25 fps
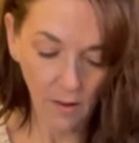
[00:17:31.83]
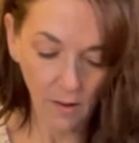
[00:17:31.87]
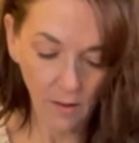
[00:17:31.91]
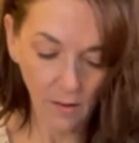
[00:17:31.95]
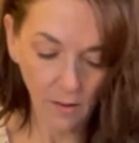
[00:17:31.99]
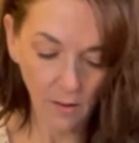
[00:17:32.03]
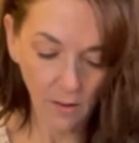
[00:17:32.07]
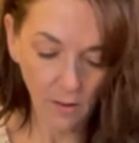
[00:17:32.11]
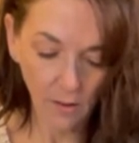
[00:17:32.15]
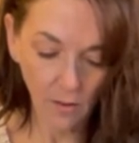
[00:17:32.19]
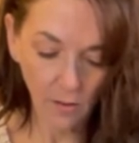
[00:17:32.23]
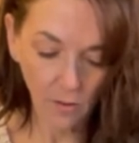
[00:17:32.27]

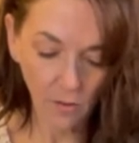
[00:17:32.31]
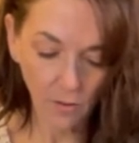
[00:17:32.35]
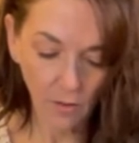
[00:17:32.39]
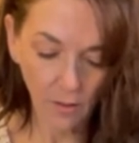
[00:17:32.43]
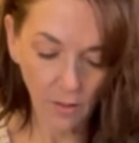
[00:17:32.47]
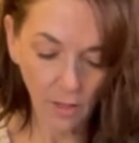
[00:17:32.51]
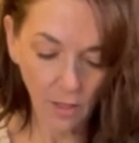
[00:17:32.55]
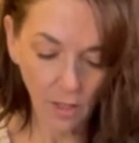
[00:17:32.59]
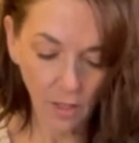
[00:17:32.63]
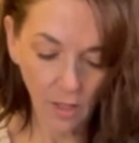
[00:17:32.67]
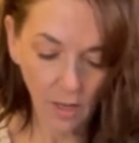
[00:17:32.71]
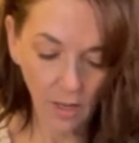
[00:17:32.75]
I'm just
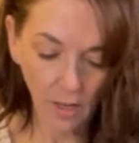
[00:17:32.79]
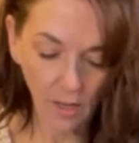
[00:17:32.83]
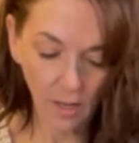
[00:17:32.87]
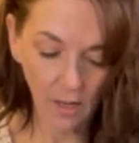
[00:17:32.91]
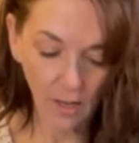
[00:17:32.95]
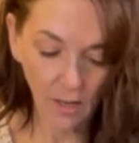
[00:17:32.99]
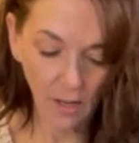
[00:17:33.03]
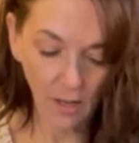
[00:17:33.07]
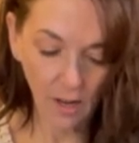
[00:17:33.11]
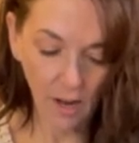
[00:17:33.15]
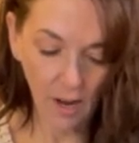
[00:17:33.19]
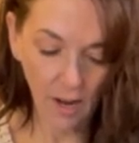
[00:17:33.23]

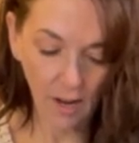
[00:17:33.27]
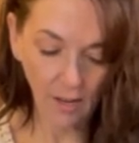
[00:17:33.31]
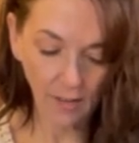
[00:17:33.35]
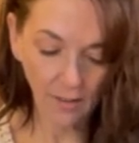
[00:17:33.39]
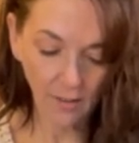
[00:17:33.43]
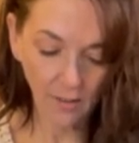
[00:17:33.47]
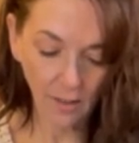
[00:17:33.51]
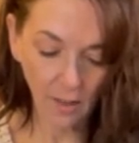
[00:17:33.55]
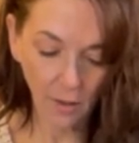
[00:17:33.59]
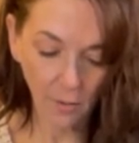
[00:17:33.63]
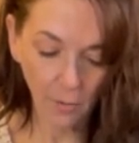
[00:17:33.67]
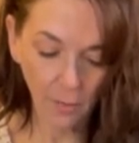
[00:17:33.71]
reaching.
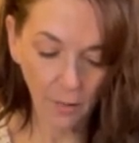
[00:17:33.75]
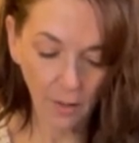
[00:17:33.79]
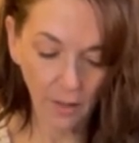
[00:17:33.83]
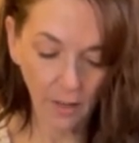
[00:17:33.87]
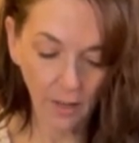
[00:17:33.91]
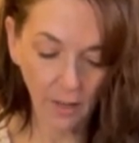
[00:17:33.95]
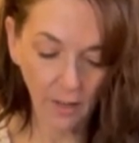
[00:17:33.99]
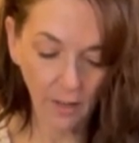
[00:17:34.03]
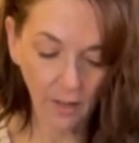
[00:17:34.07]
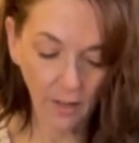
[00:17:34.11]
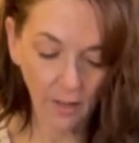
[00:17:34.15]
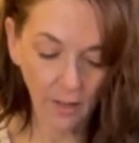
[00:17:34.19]
Eggs can
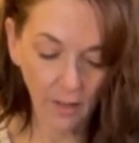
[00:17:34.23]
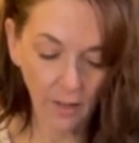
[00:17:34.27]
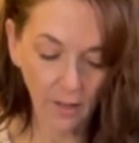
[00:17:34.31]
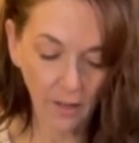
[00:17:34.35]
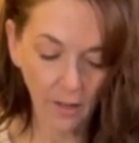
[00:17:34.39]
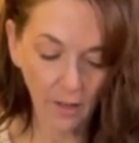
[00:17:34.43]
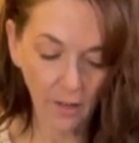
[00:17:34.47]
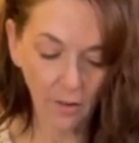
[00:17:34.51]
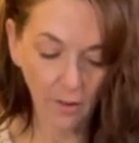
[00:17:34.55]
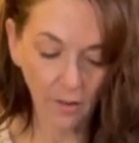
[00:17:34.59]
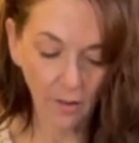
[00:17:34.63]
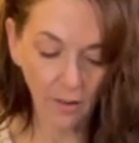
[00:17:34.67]
be,
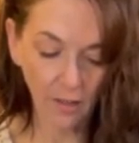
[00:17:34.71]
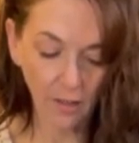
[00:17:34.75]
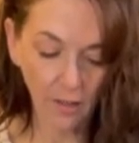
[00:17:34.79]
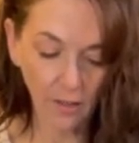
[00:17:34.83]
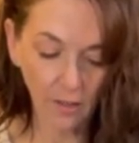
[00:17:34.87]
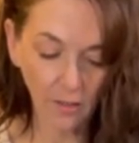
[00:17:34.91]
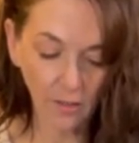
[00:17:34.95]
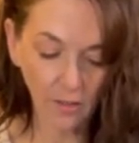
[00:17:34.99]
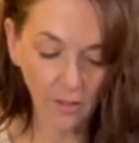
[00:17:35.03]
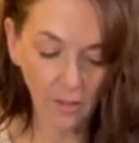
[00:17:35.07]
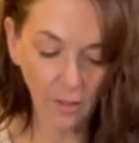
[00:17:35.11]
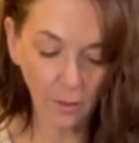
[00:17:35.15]
you know, a
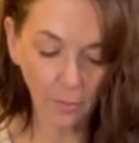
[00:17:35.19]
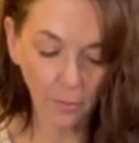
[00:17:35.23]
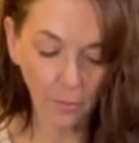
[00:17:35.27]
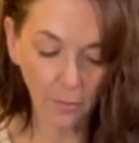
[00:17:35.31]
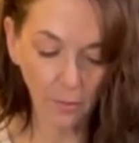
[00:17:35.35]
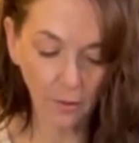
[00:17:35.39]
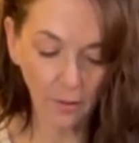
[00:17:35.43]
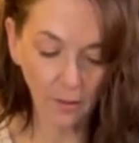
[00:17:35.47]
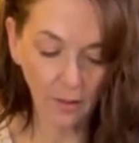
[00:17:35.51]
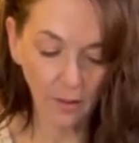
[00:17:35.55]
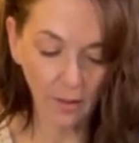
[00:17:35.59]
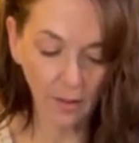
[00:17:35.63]
little
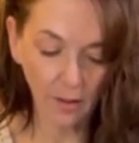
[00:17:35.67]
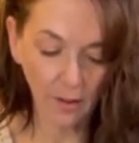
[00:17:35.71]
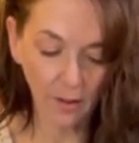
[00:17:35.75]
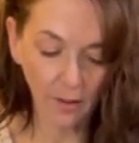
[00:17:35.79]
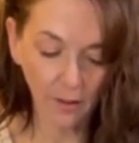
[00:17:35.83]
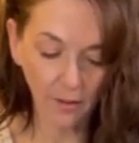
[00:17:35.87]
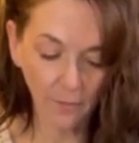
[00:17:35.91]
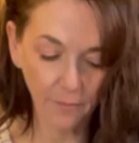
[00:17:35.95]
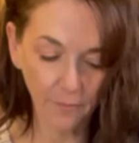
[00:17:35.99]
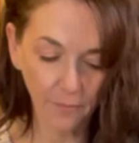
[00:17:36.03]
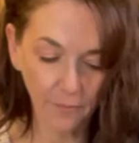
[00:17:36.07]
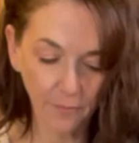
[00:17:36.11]
slippery there.